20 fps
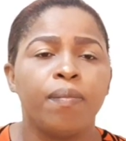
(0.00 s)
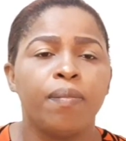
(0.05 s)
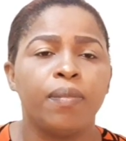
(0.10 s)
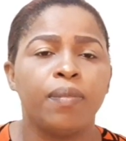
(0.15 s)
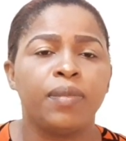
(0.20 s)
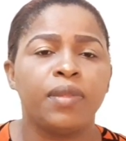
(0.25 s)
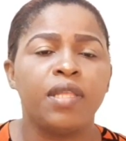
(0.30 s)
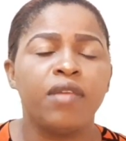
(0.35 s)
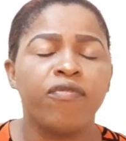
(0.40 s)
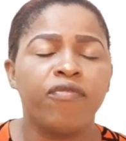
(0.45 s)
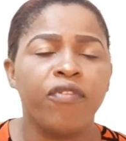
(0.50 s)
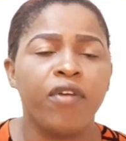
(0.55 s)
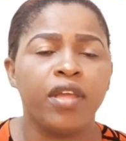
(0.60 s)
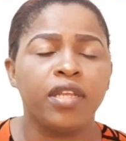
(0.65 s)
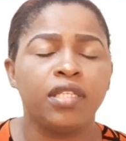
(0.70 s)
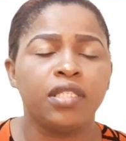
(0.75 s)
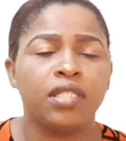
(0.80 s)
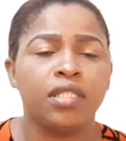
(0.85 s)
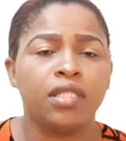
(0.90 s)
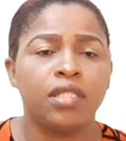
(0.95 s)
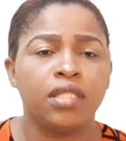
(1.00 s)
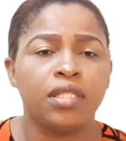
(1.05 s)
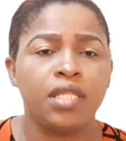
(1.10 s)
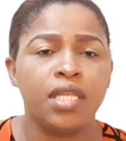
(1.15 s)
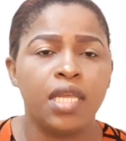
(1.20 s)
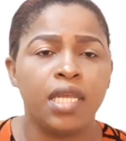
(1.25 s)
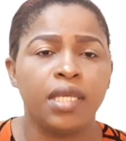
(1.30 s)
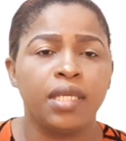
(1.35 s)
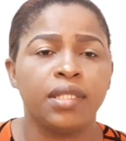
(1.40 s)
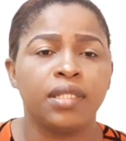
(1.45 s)
different
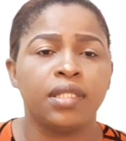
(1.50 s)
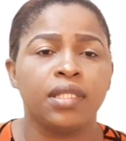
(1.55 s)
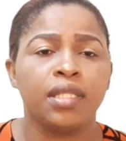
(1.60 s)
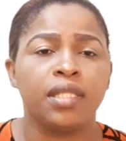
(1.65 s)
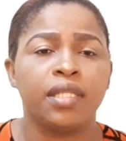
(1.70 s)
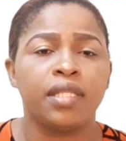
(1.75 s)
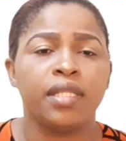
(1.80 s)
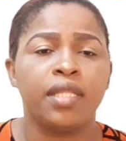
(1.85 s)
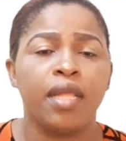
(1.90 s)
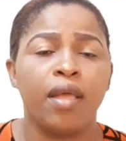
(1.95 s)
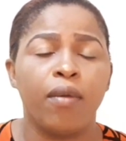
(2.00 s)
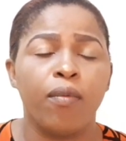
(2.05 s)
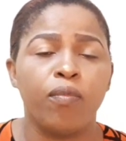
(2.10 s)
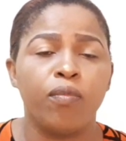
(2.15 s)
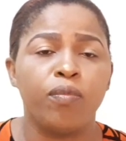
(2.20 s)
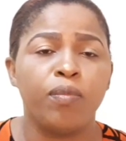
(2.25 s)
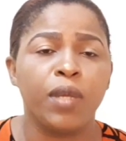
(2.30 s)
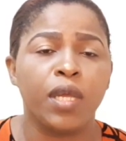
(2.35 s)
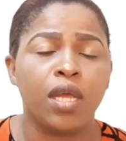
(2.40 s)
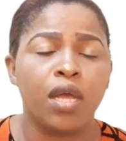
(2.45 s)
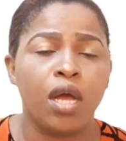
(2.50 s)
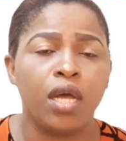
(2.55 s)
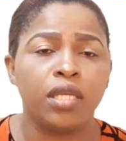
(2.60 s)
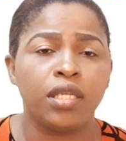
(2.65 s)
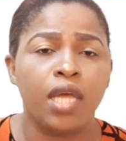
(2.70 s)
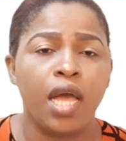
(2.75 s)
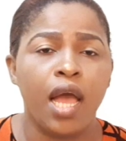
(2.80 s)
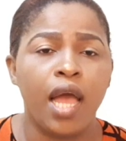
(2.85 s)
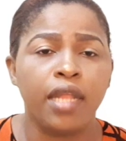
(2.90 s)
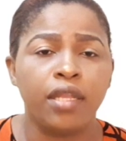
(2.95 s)
things because
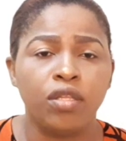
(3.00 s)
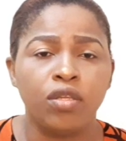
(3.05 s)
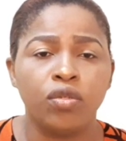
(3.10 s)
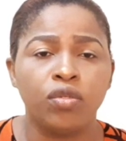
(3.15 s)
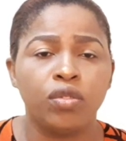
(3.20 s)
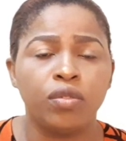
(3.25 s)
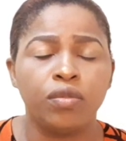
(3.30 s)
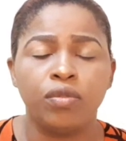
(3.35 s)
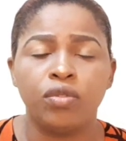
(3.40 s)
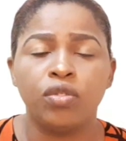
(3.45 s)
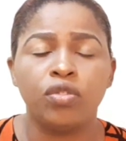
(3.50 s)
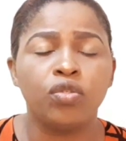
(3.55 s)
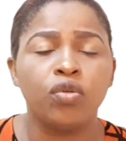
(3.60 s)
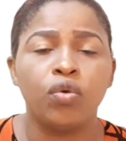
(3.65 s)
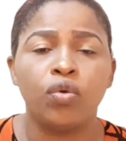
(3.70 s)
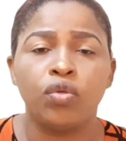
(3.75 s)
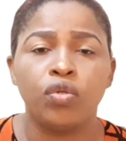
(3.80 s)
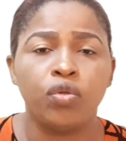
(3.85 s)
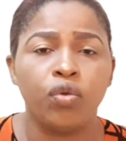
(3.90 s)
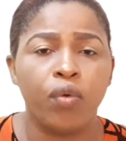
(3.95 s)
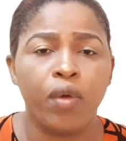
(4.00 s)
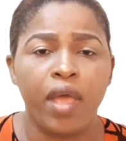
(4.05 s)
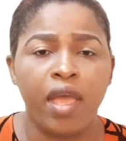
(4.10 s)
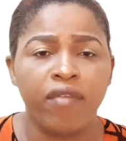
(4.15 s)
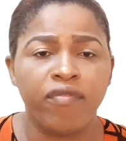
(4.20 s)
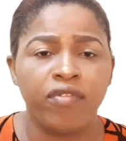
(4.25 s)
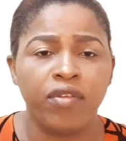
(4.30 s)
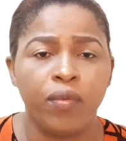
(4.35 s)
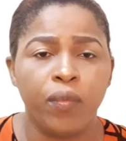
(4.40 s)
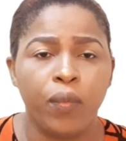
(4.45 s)
you don't know
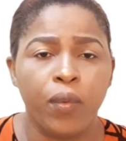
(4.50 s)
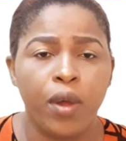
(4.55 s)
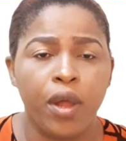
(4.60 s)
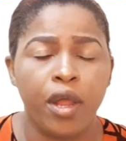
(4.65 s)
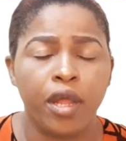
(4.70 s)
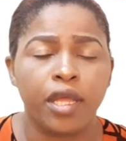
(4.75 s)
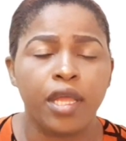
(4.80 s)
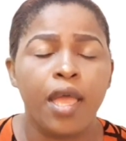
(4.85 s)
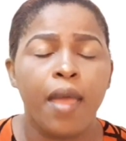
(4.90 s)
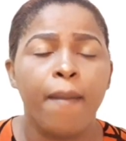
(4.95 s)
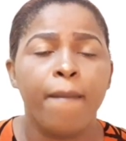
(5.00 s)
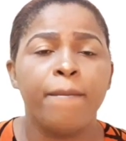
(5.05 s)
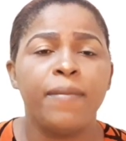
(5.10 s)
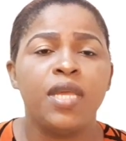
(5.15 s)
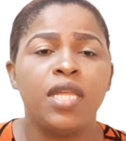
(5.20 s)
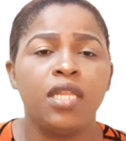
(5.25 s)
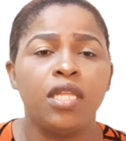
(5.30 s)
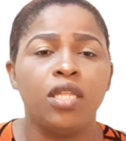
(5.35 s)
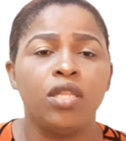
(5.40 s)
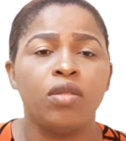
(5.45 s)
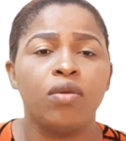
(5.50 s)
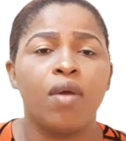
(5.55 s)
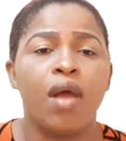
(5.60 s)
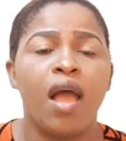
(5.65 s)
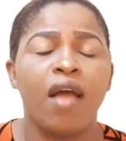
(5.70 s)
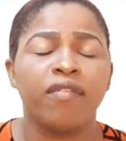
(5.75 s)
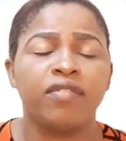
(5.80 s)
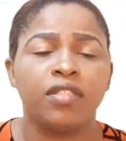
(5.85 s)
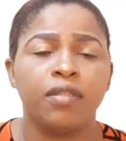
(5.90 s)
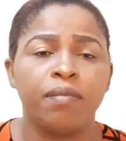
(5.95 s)
if it works, meaning you
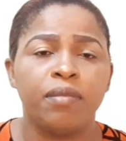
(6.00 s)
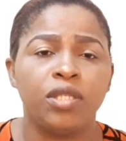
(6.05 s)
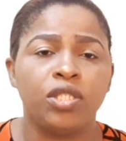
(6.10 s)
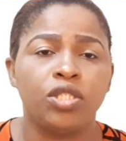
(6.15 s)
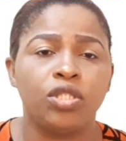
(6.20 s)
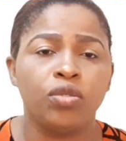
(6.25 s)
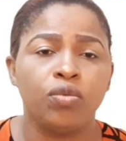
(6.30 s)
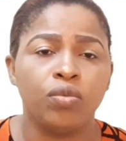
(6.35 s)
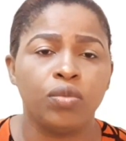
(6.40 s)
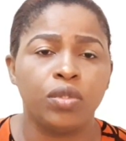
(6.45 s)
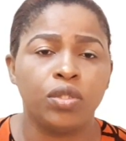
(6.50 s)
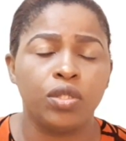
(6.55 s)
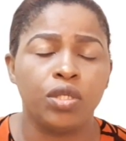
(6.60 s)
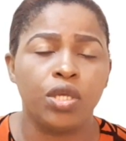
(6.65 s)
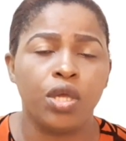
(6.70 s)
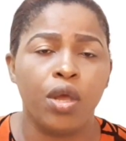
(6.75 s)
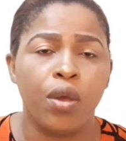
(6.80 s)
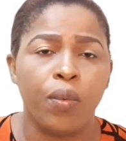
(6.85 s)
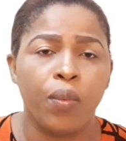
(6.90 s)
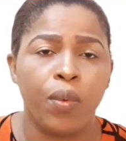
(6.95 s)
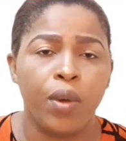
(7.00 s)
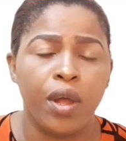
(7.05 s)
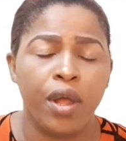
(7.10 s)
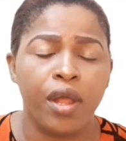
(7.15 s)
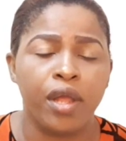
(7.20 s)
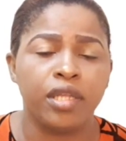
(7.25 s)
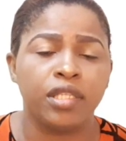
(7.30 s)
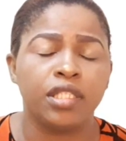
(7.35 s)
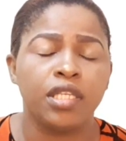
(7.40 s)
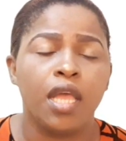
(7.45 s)
have to be true to your
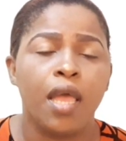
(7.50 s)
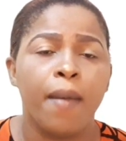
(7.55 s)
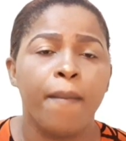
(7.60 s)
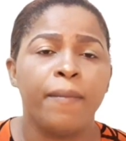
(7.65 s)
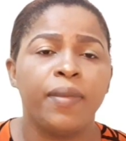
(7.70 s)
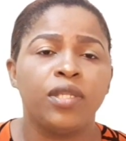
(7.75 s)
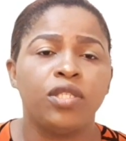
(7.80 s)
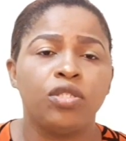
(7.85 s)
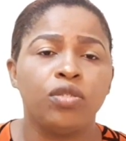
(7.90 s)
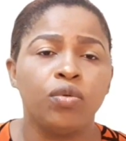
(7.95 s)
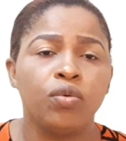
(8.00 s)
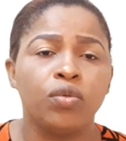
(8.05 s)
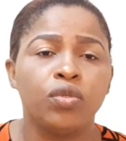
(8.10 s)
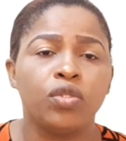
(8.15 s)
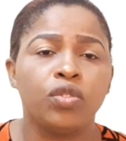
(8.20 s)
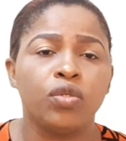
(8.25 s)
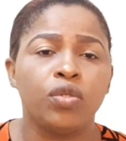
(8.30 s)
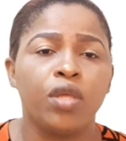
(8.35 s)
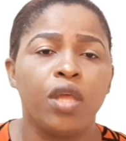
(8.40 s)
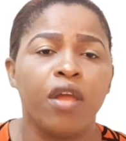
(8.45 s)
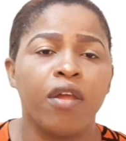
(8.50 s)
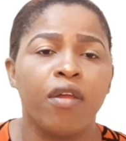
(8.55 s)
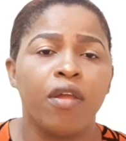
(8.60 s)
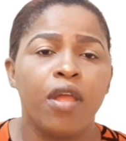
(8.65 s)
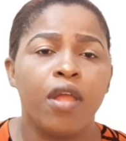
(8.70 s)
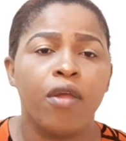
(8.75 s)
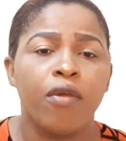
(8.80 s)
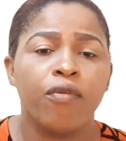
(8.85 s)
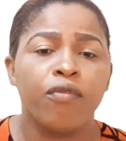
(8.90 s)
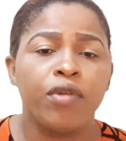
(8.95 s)
words, be true to your
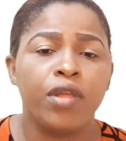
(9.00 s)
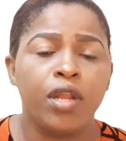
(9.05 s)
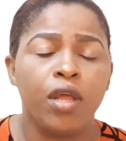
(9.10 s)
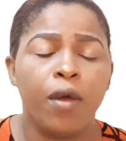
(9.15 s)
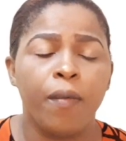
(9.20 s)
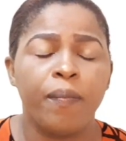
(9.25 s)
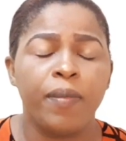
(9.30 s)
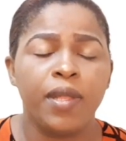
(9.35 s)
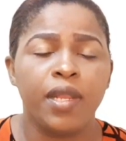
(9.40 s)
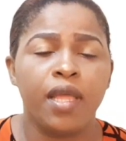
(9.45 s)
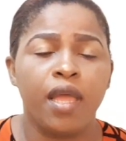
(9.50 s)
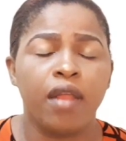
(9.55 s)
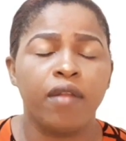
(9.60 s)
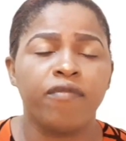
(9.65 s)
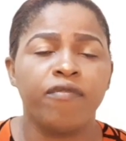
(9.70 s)
real opinion.